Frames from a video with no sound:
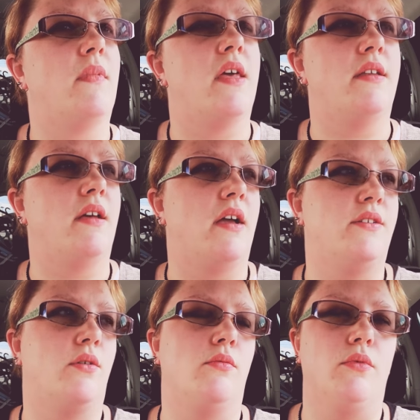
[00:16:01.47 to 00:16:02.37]
and I
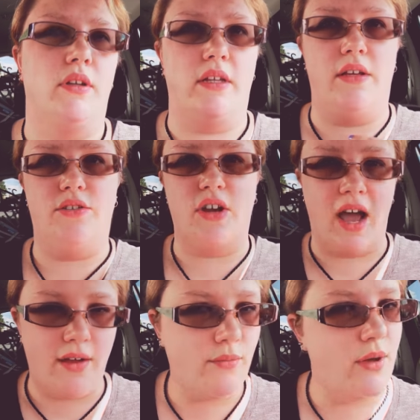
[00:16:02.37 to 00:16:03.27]
don't really
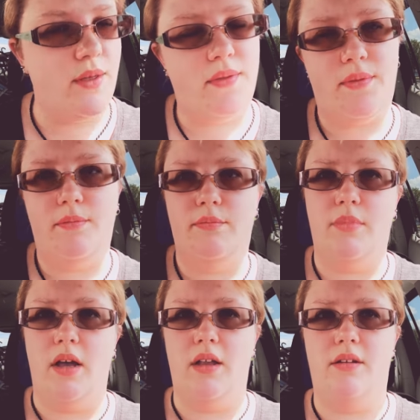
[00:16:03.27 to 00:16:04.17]
jive with,
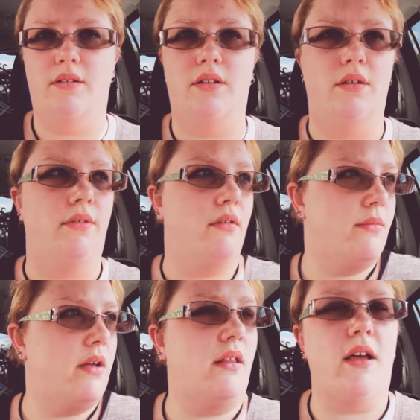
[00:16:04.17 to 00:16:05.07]
but, they're in
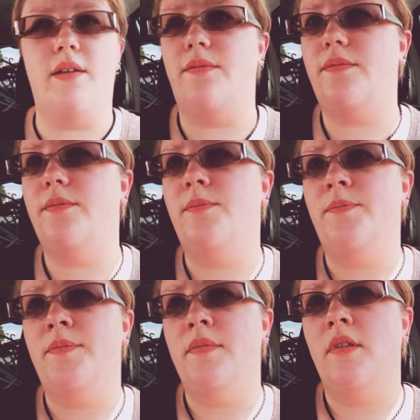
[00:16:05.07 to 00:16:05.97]
my life.
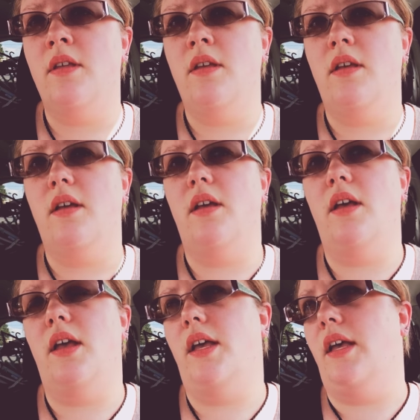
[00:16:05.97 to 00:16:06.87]

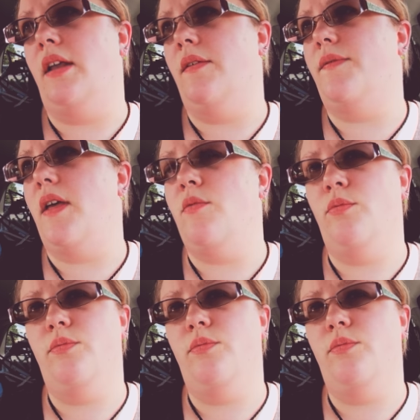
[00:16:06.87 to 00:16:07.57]
And if they...